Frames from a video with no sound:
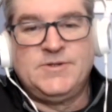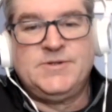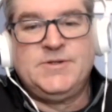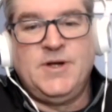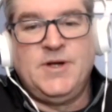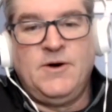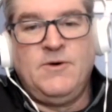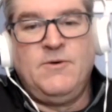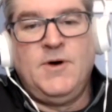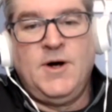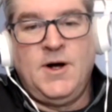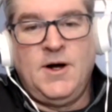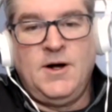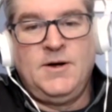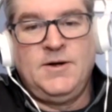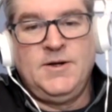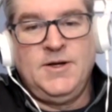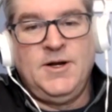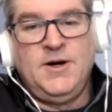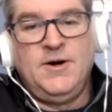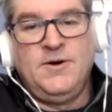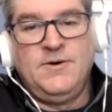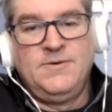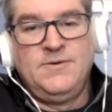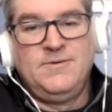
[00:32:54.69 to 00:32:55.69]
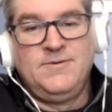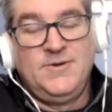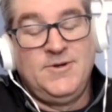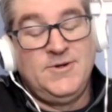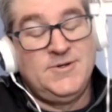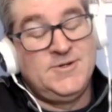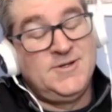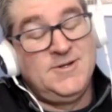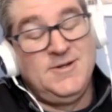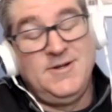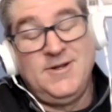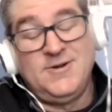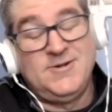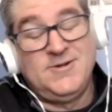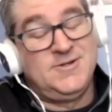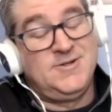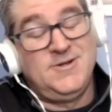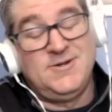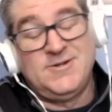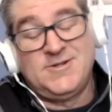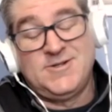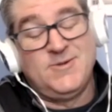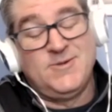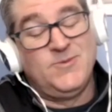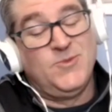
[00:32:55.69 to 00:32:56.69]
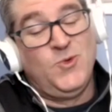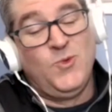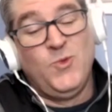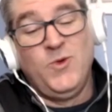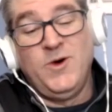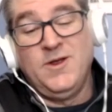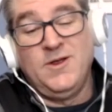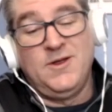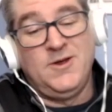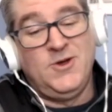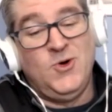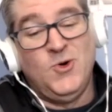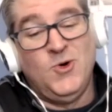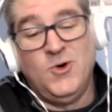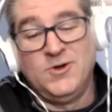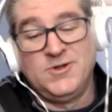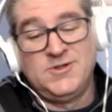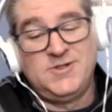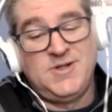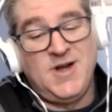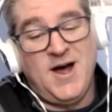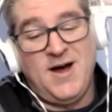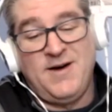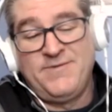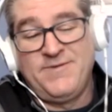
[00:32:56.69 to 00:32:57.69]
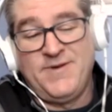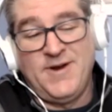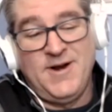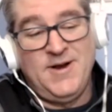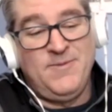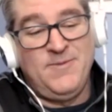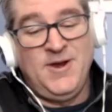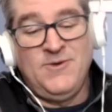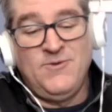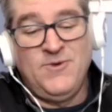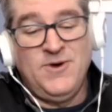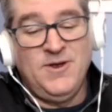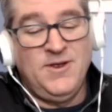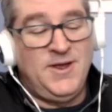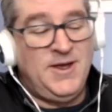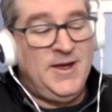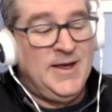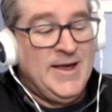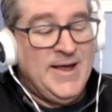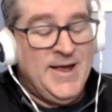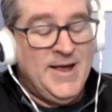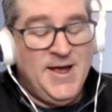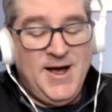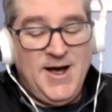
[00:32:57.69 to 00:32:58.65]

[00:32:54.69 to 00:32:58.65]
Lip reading: So there's some really cool stuff, and I mean, really,